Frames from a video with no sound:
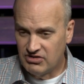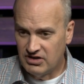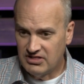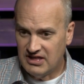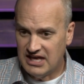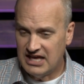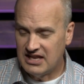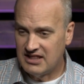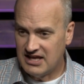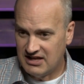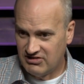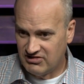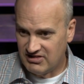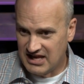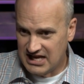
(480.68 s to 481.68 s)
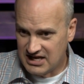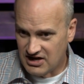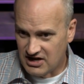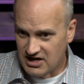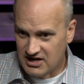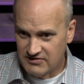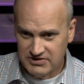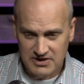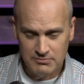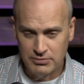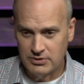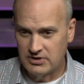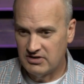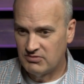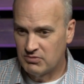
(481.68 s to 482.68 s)
took the head of that snake off. And the
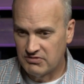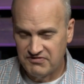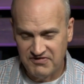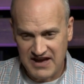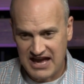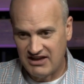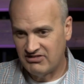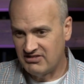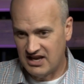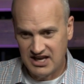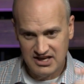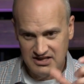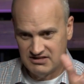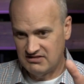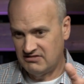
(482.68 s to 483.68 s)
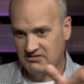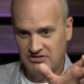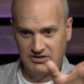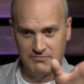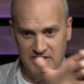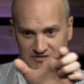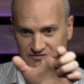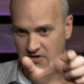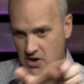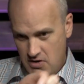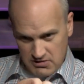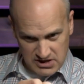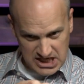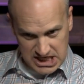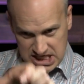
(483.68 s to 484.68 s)
boys were fascinated and took my
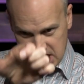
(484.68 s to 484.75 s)
phone,